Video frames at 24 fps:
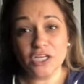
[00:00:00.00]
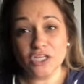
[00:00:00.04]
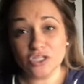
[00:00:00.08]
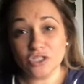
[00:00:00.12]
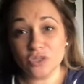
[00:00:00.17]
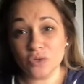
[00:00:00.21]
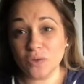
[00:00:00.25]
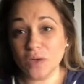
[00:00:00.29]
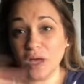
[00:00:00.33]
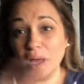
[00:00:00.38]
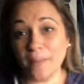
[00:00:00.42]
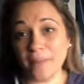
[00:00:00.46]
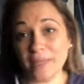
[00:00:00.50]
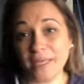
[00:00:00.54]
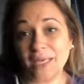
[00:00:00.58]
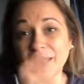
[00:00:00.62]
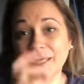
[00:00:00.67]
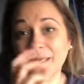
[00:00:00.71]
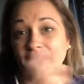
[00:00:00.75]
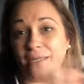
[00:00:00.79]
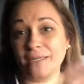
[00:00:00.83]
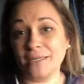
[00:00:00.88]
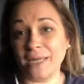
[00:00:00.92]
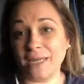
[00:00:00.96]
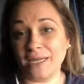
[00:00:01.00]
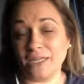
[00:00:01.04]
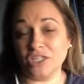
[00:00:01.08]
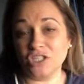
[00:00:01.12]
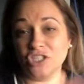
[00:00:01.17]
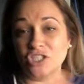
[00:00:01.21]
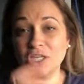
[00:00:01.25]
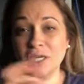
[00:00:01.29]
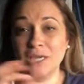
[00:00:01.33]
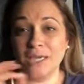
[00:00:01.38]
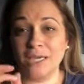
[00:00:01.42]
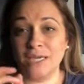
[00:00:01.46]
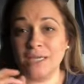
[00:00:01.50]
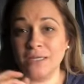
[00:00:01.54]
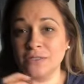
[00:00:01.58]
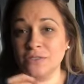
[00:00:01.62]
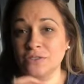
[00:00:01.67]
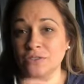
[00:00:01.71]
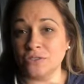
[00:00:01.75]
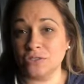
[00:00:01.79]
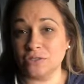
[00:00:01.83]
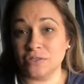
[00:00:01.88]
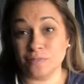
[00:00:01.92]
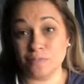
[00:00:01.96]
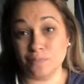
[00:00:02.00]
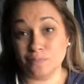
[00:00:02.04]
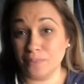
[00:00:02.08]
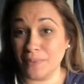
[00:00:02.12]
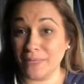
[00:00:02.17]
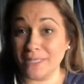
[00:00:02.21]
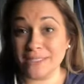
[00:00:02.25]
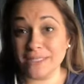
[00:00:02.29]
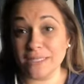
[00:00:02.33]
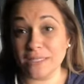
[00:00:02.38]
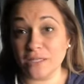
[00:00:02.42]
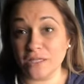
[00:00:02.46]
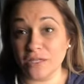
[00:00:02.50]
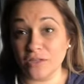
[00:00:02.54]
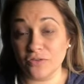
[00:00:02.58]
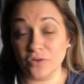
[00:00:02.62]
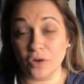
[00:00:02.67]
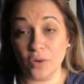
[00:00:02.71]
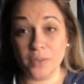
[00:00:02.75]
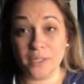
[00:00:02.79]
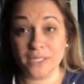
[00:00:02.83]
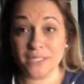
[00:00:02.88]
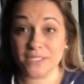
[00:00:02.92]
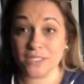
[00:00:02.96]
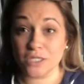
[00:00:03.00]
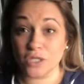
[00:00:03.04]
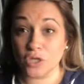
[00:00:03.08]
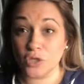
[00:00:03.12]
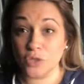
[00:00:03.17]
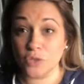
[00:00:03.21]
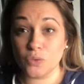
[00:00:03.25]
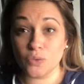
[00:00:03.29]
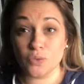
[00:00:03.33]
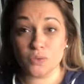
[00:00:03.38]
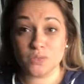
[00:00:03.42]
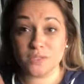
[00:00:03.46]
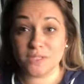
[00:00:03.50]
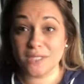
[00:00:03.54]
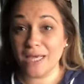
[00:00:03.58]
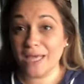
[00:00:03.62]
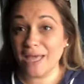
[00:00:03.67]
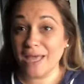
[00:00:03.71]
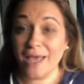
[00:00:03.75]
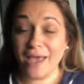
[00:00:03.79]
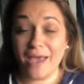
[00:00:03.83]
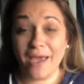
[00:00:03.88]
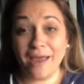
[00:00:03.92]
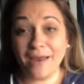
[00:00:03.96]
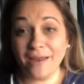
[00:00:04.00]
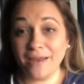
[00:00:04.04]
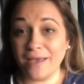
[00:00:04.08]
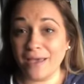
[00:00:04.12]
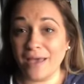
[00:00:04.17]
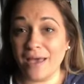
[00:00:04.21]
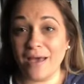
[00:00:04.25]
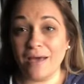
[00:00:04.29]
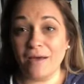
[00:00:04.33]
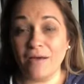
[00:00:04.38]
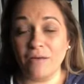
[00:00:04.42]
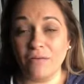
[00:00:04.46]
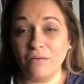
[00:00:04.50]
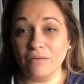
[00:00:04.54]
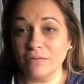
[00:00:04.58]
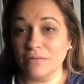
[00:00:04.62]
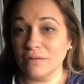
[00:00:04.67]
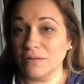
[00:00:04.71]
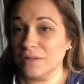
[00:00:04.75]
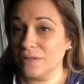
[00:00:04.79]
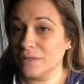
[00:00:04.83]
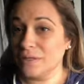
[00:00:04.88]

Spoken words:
So coming in, getting changed, basically throwing his clothes, heading out,